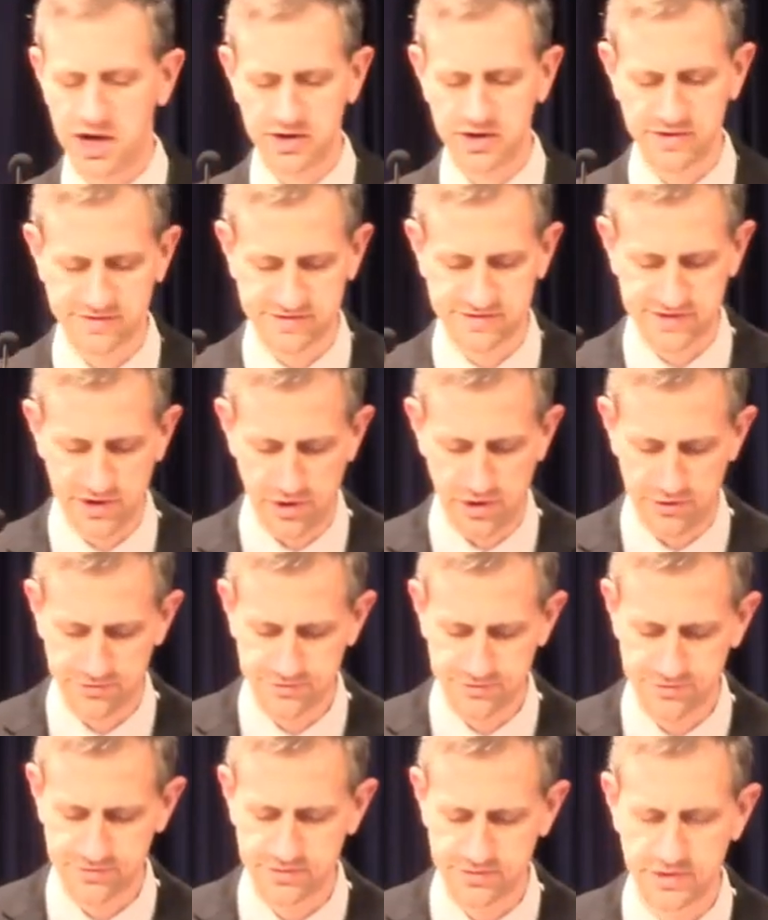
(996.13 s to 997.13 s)

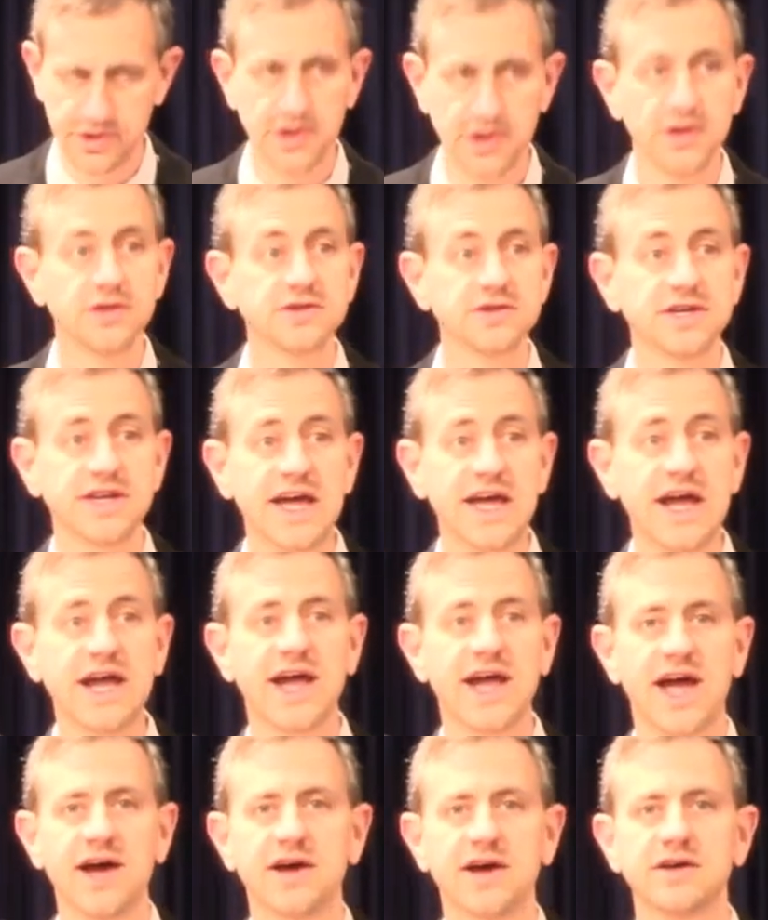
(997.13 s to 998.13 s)
itself. Today
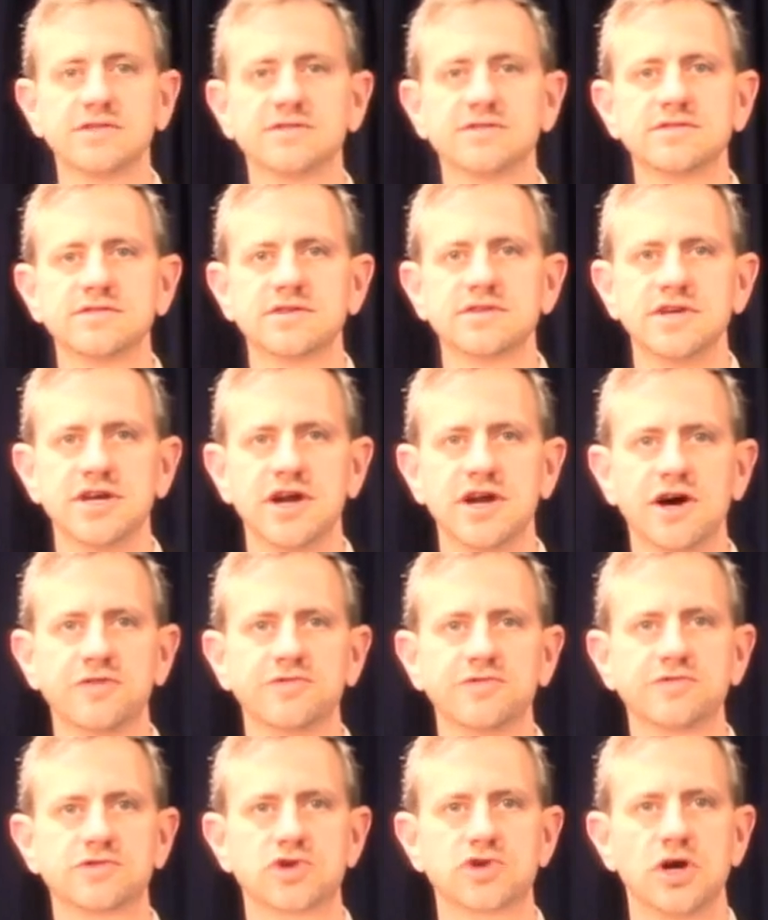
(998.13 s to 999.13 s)
has
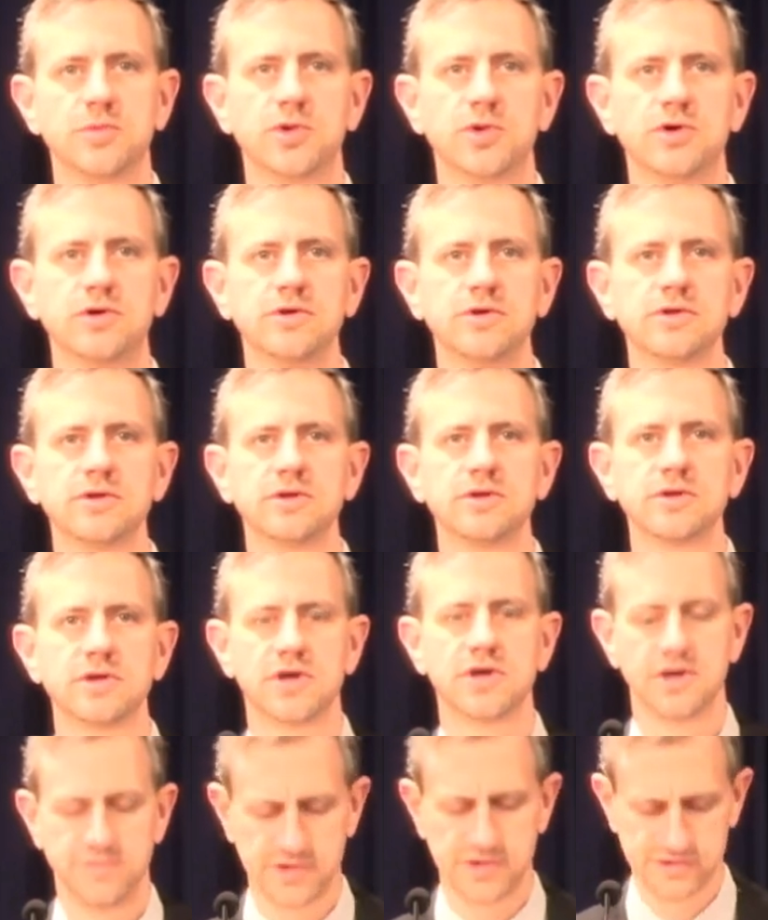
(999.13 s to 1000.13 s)
enough trouble
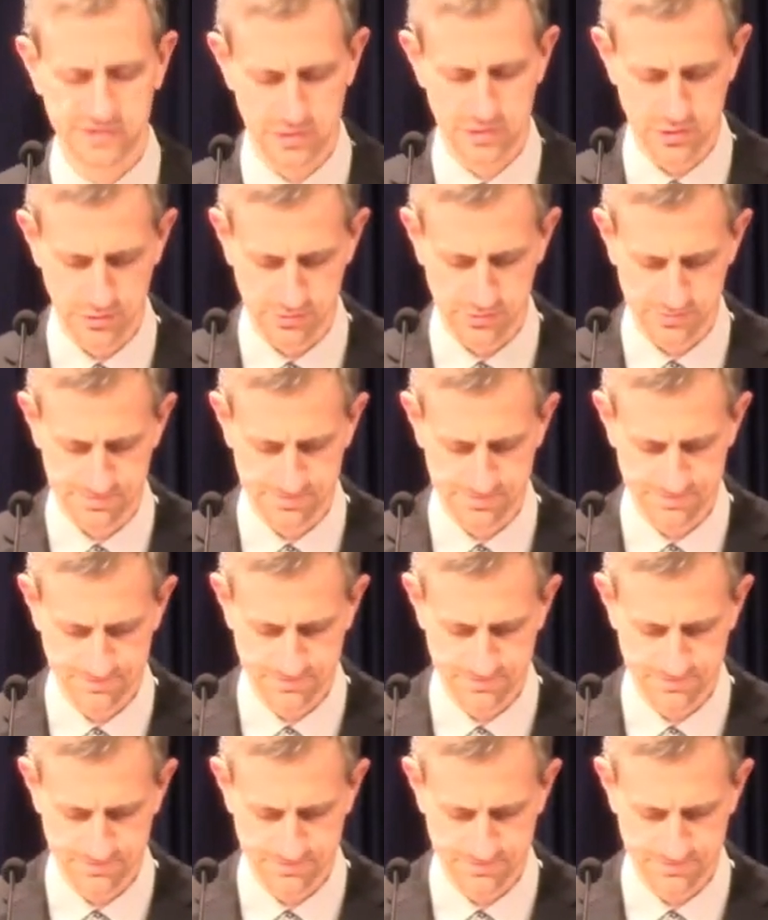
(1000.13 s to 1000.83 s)
of its own.